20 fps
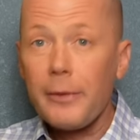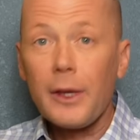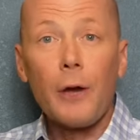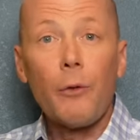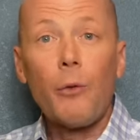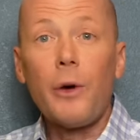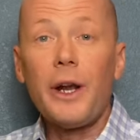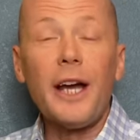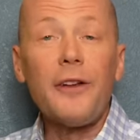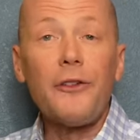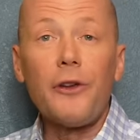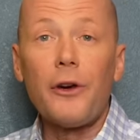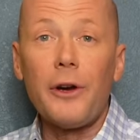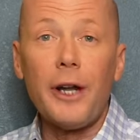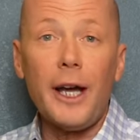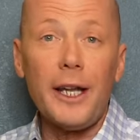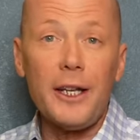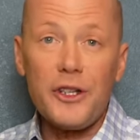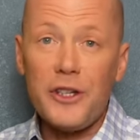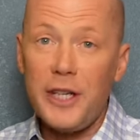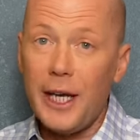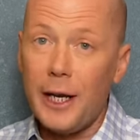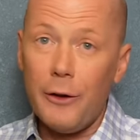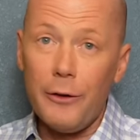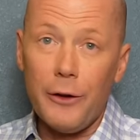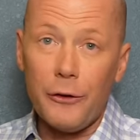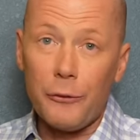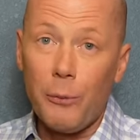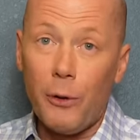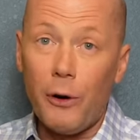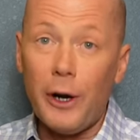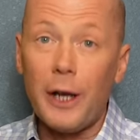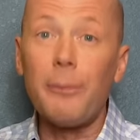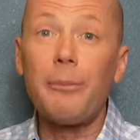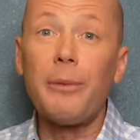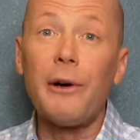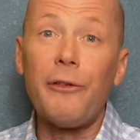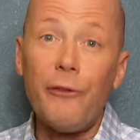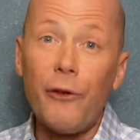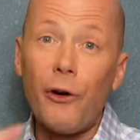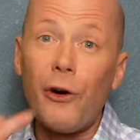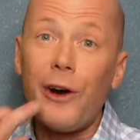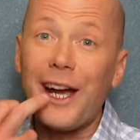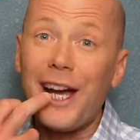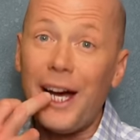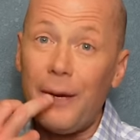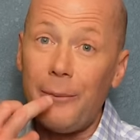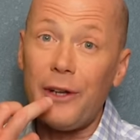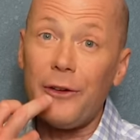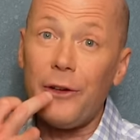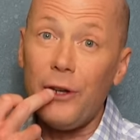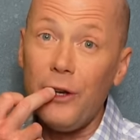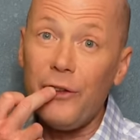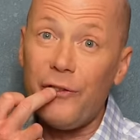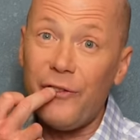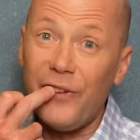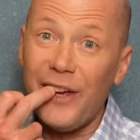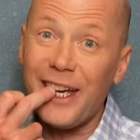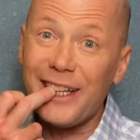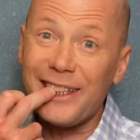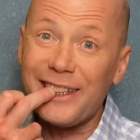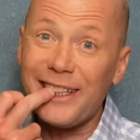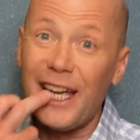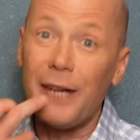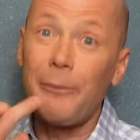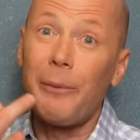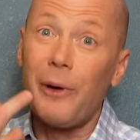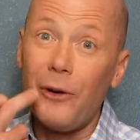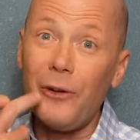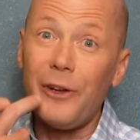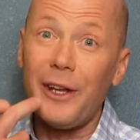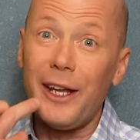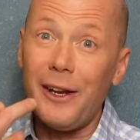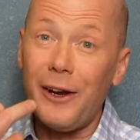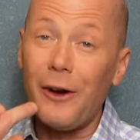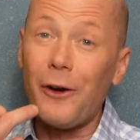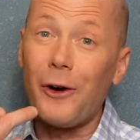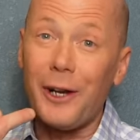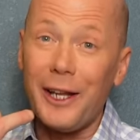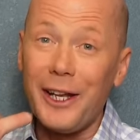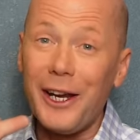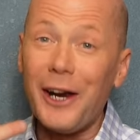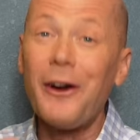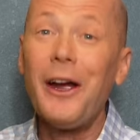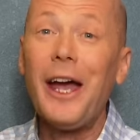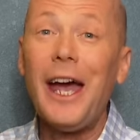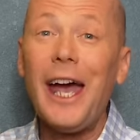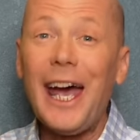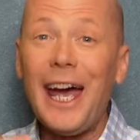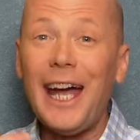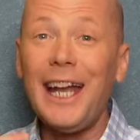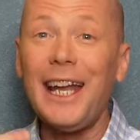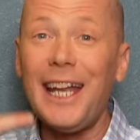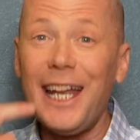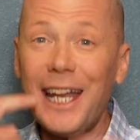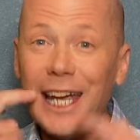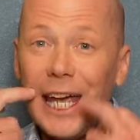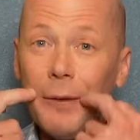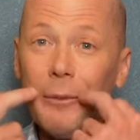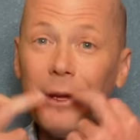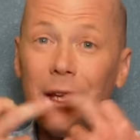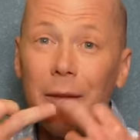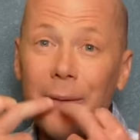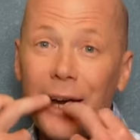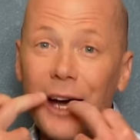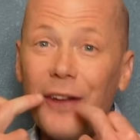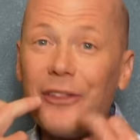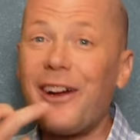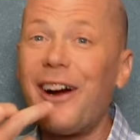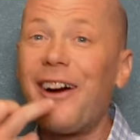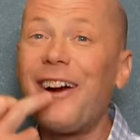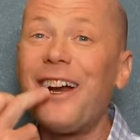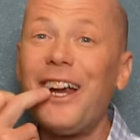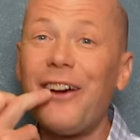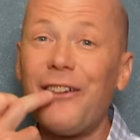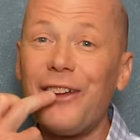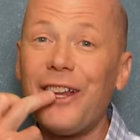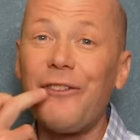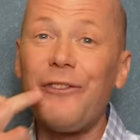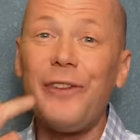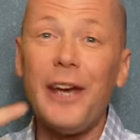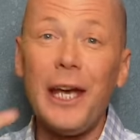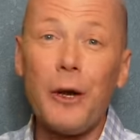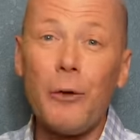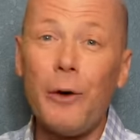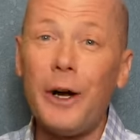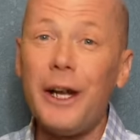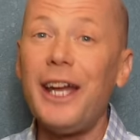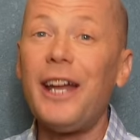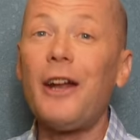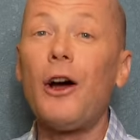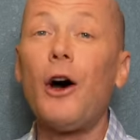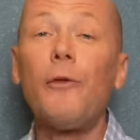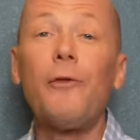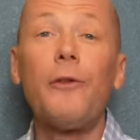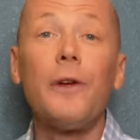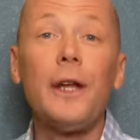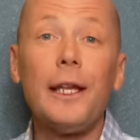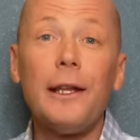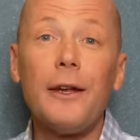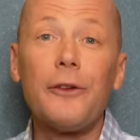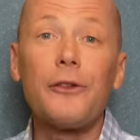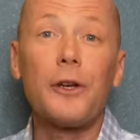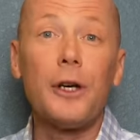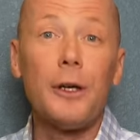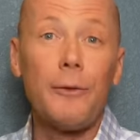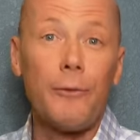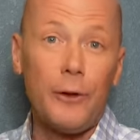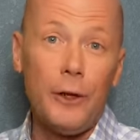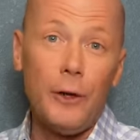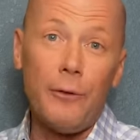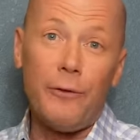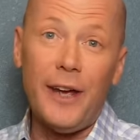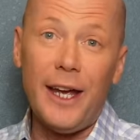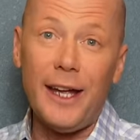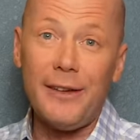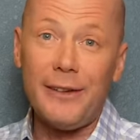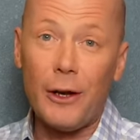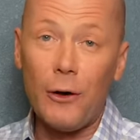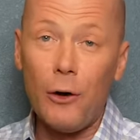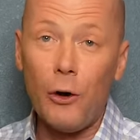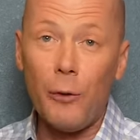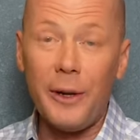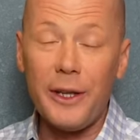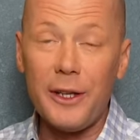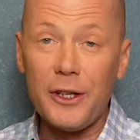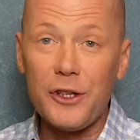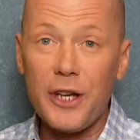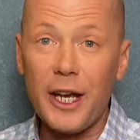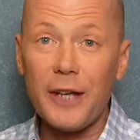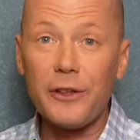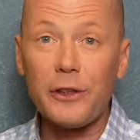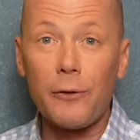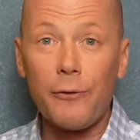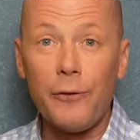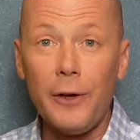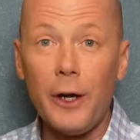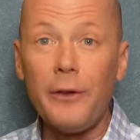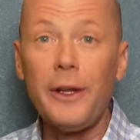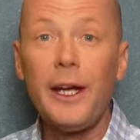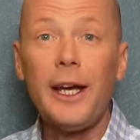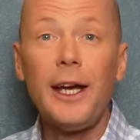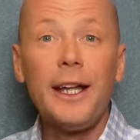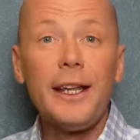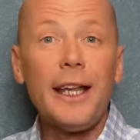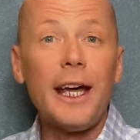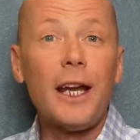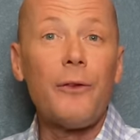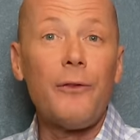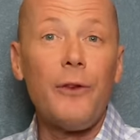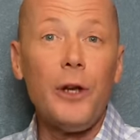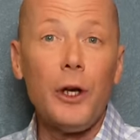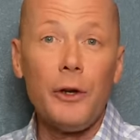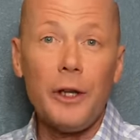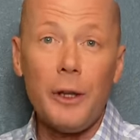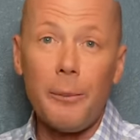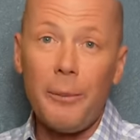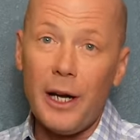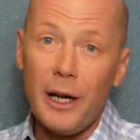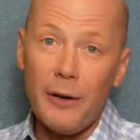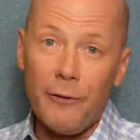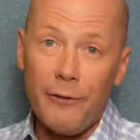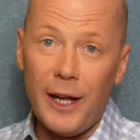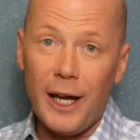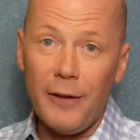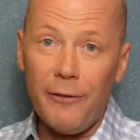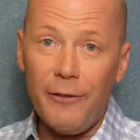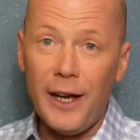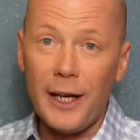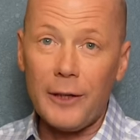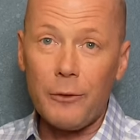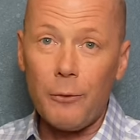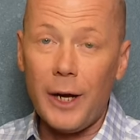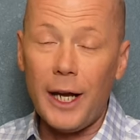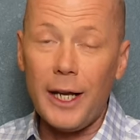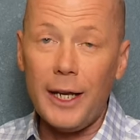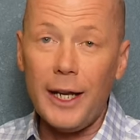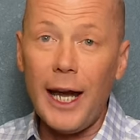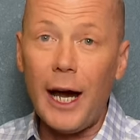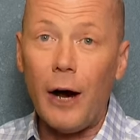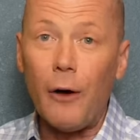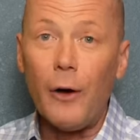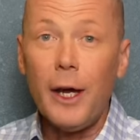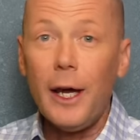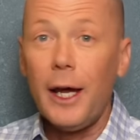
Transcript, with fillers: When I turned on the channel this morning, before I got my tooth fixed, they pulled it earlier, and then they gave me the mouth guard here with the fake one in. Hopefully it looks good for you fans at home on the Chesterfield that are viewing the Butterfly Effect right now.